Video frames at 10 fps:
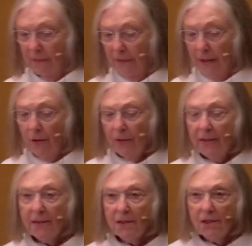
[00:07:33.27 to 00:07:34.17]
There
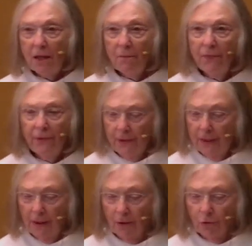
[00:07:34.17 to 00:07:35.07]
is
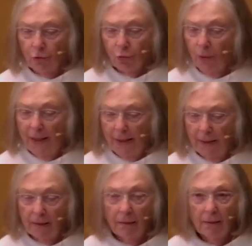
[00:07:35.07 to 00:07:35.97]
something
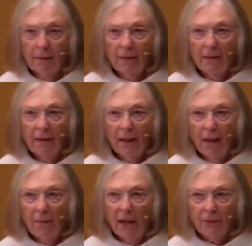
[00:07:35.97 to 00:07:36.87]
great
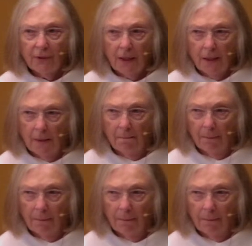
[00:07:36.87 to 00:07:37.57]
about to come.